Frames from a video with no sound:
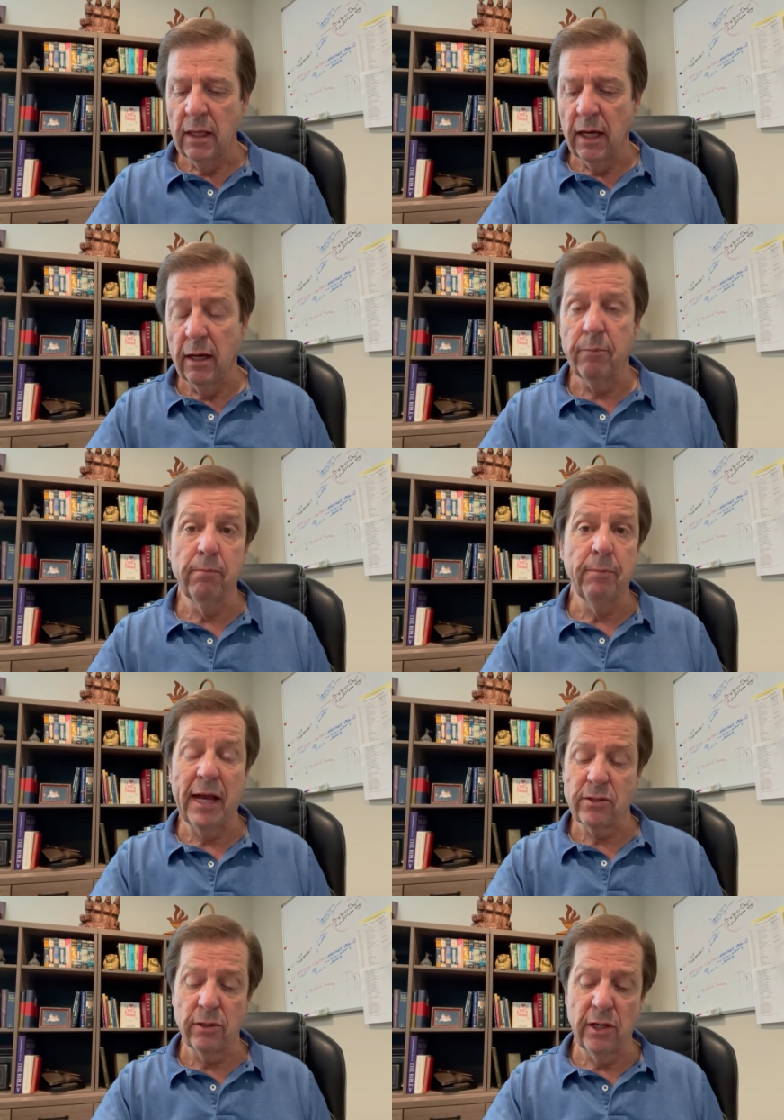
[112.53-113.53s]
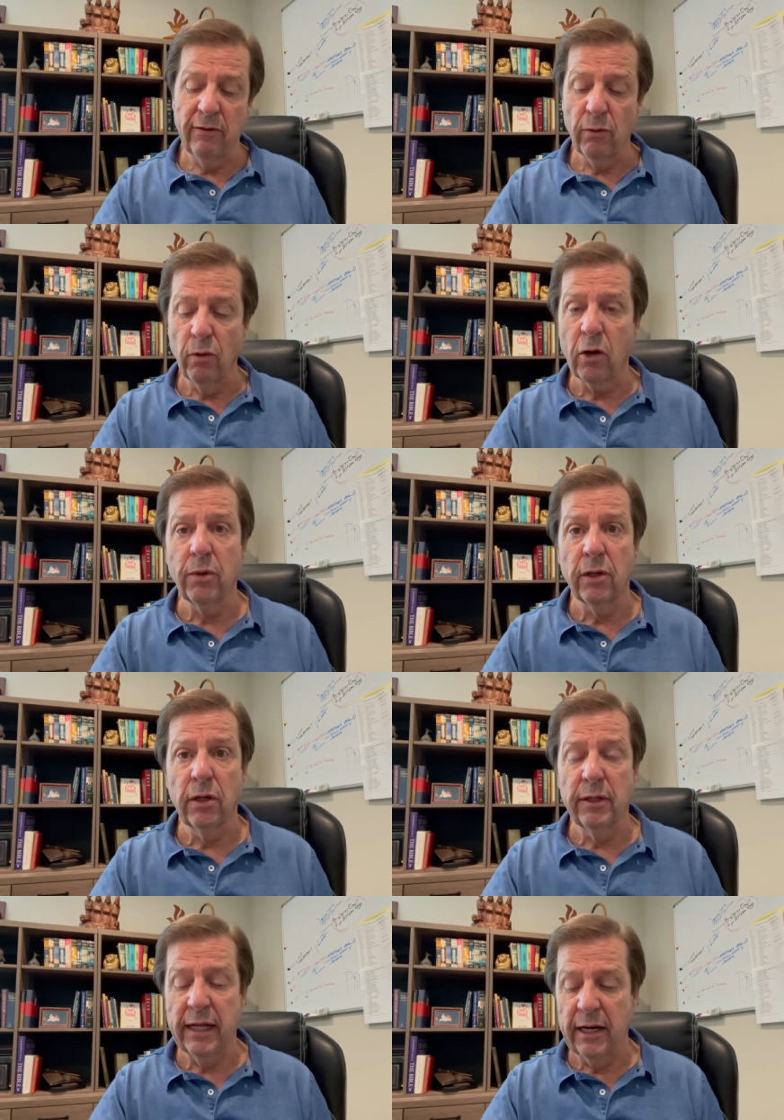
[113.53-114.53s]
Uh, Pastor Gary for working with her
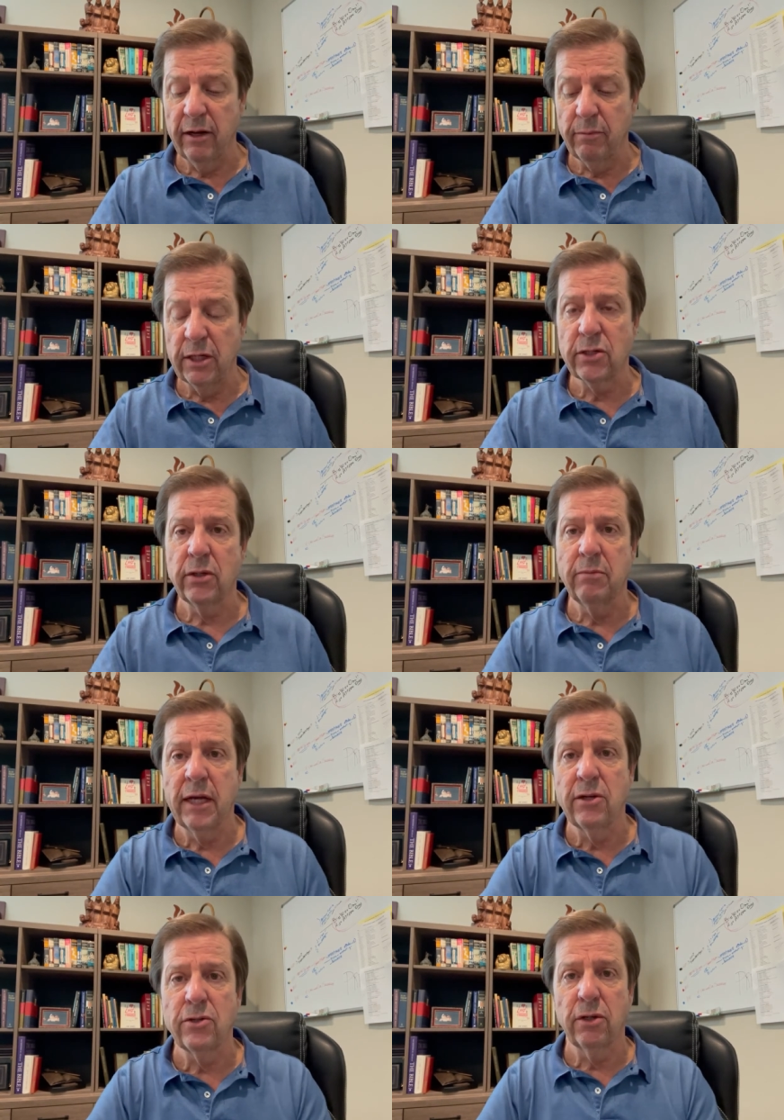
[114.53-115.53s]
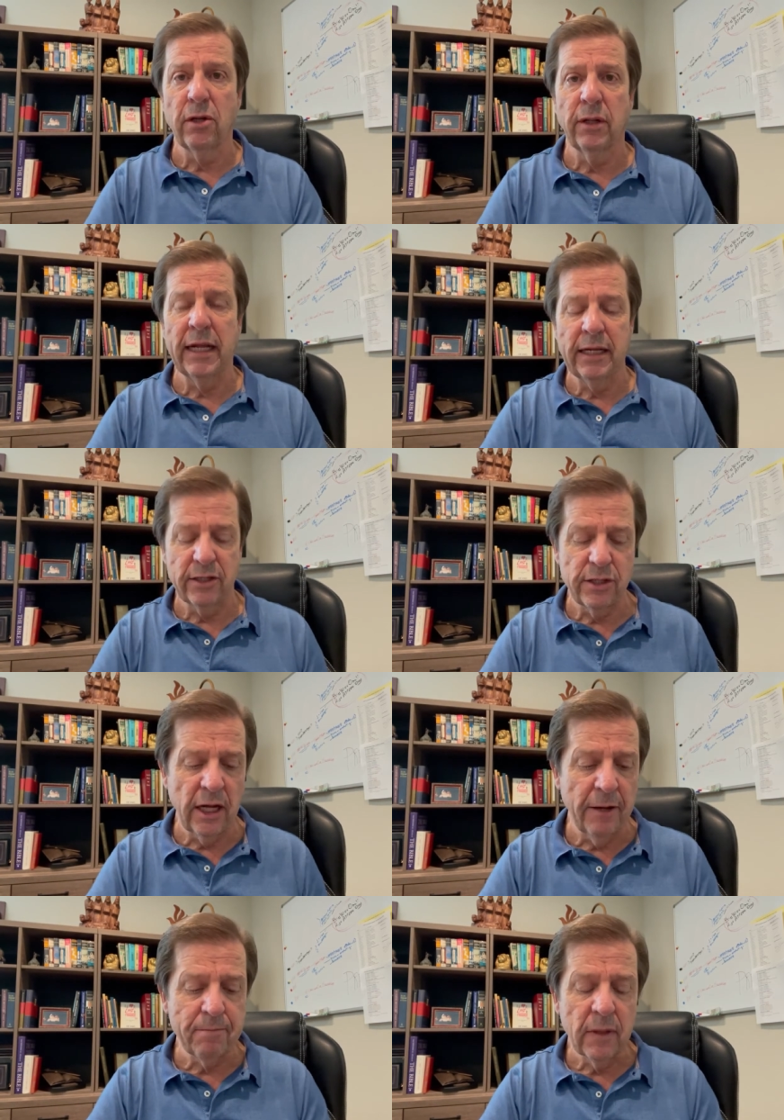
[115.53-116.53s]
in that area of ministry, making sure that all that gets
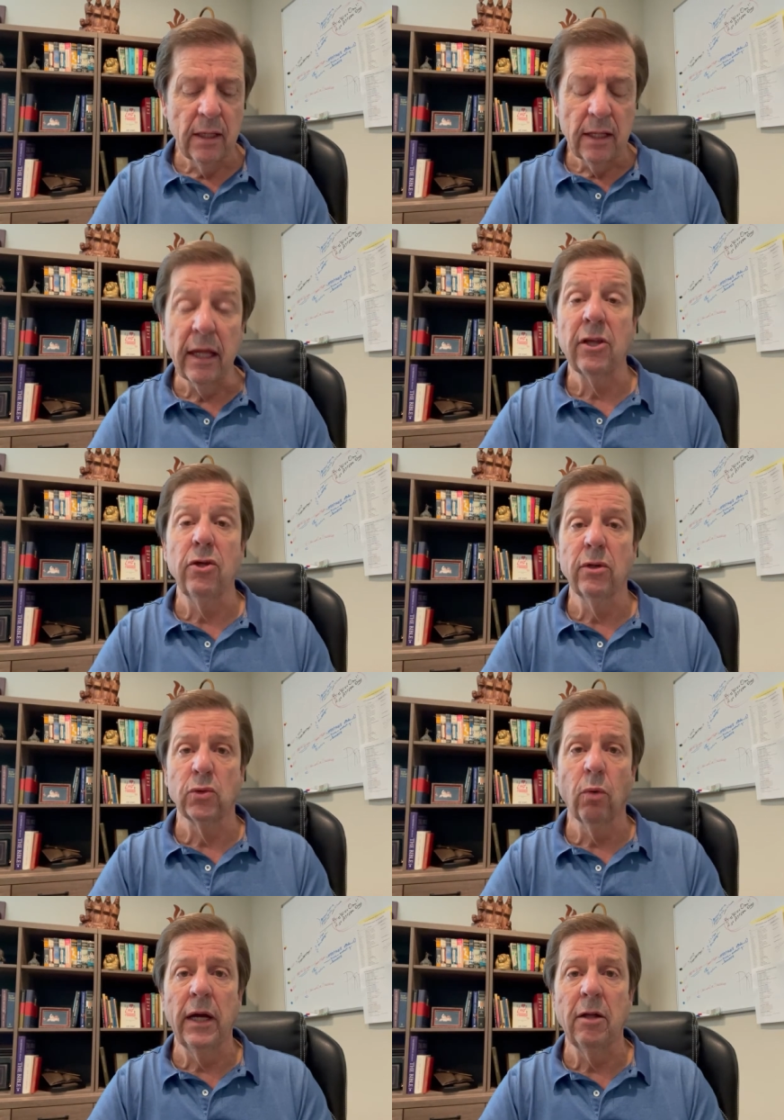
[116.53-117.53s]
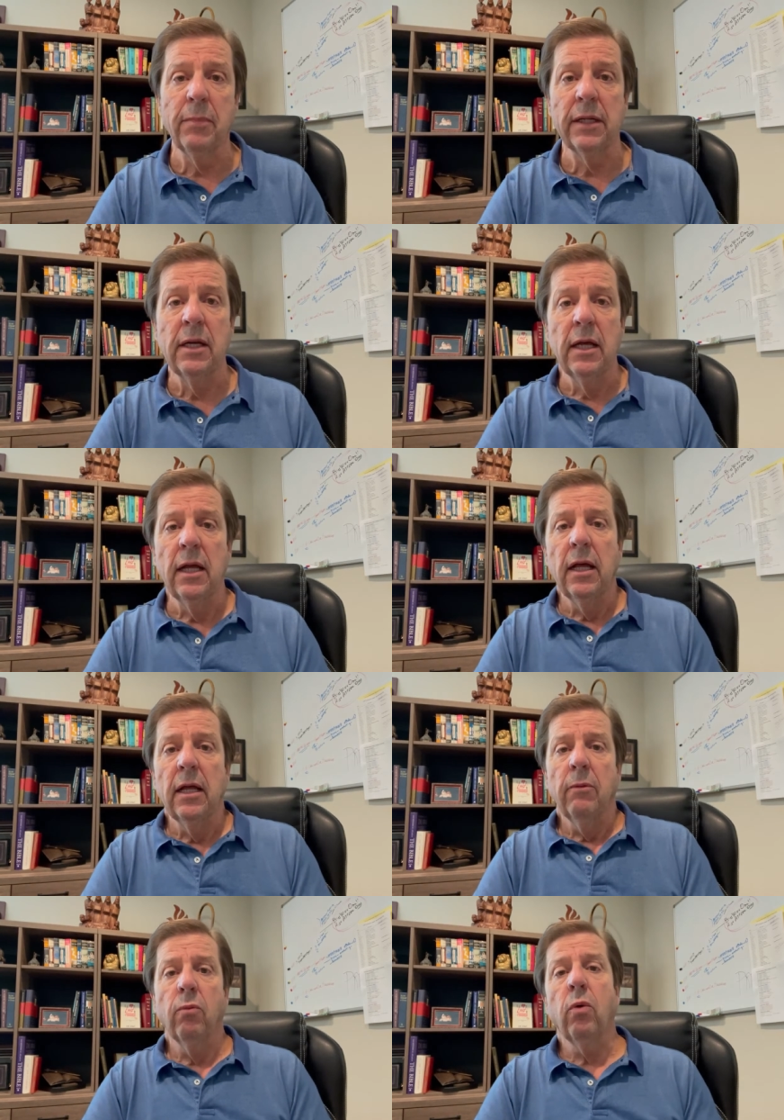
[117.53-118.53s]
done. Thank you as well. But
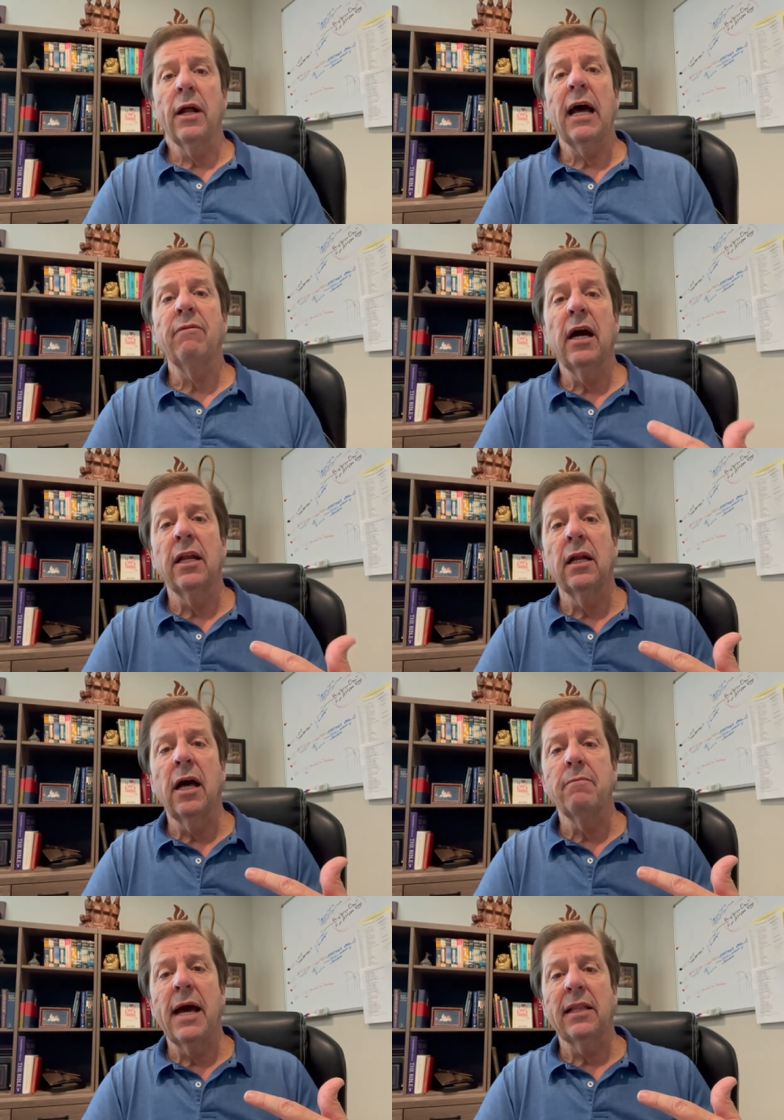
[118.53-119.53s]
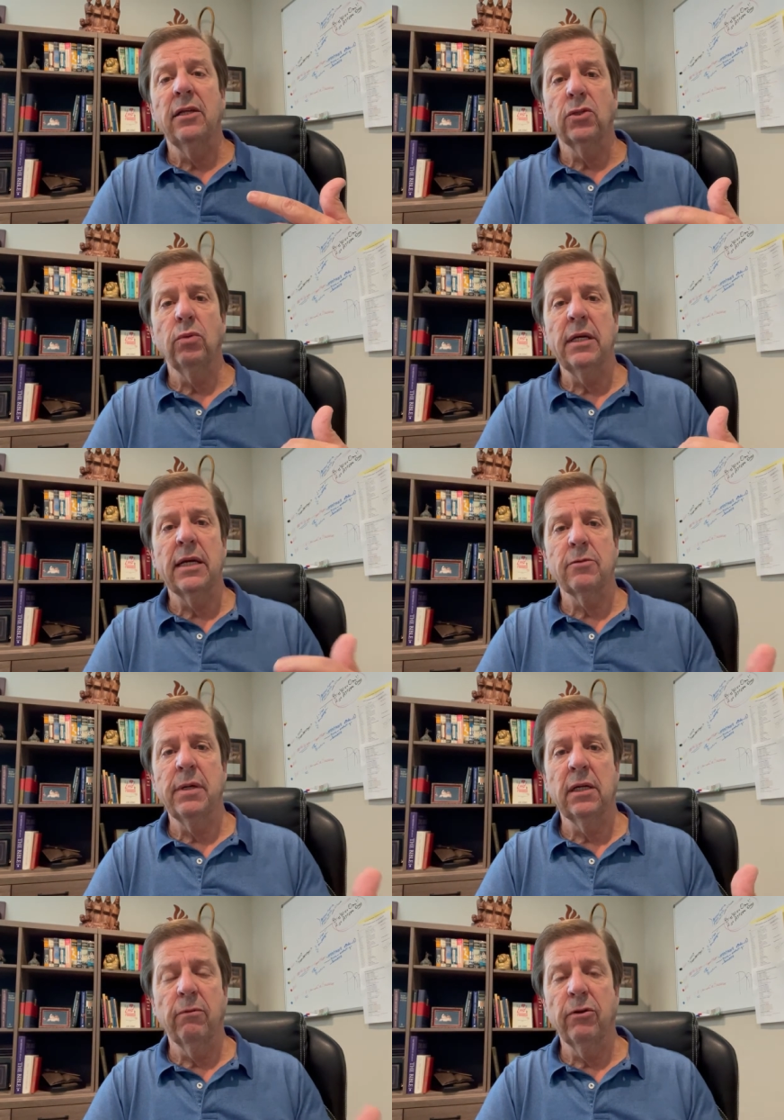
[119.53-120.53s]
what I've gotten a lot back this week has
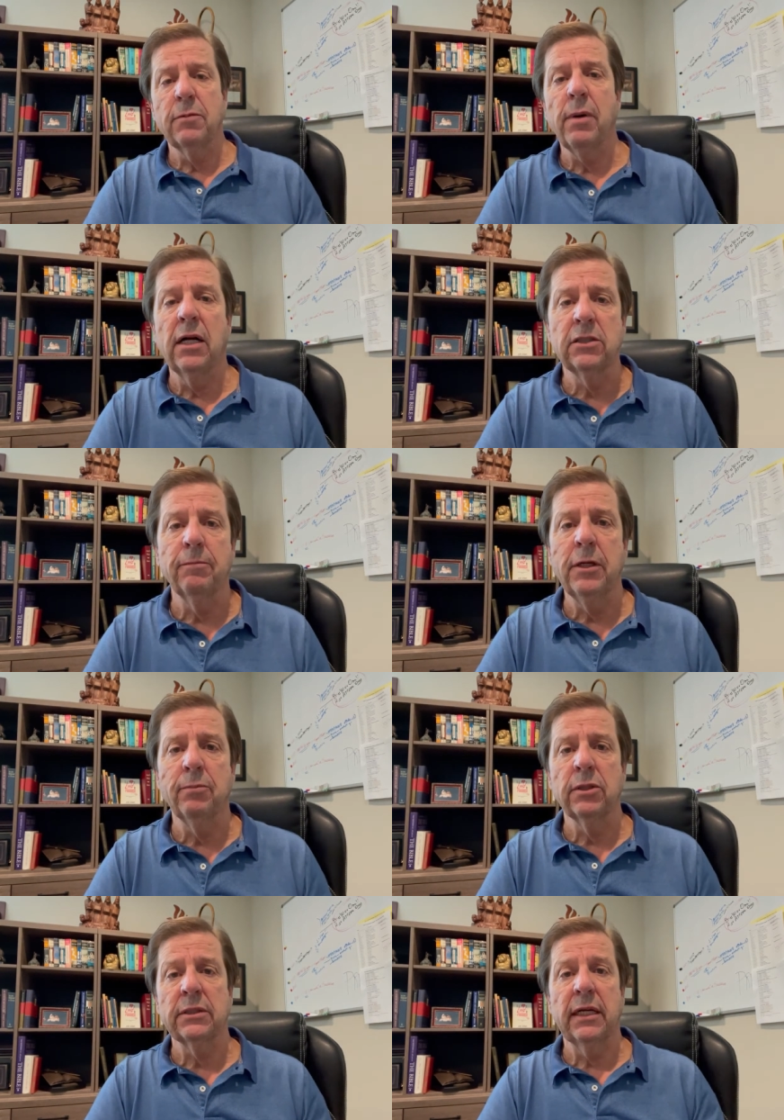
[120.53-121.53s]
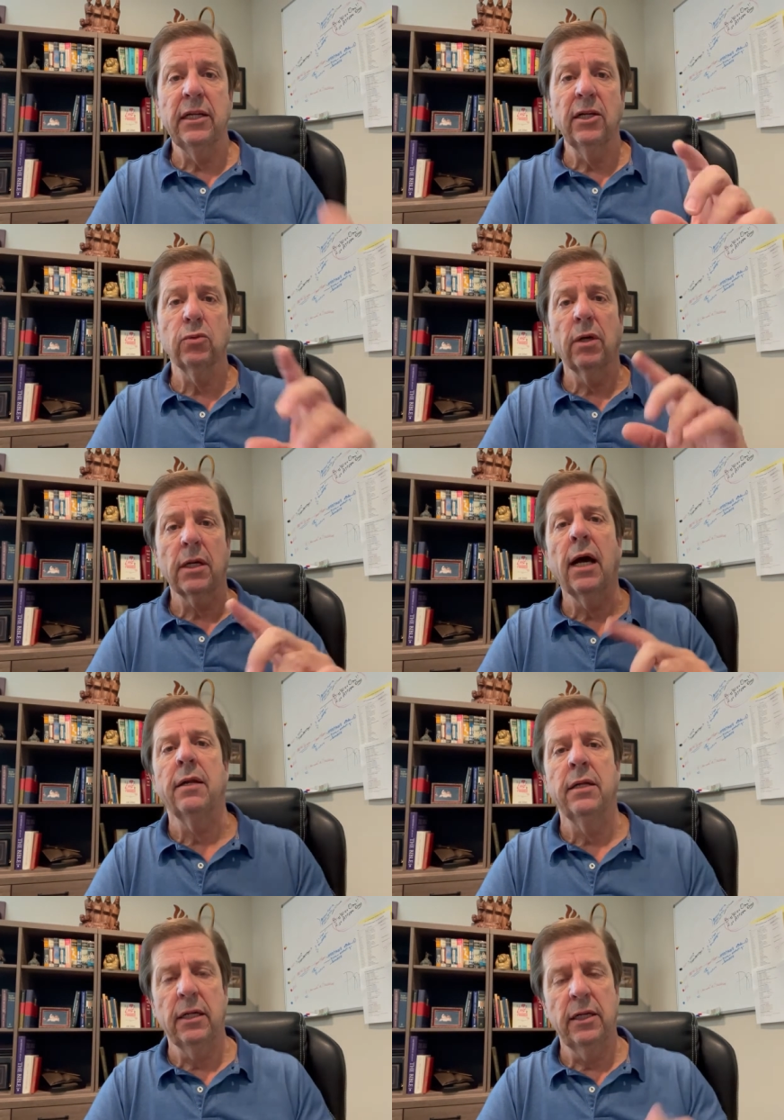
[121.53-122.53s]
been a response of people just saying, here's what God did.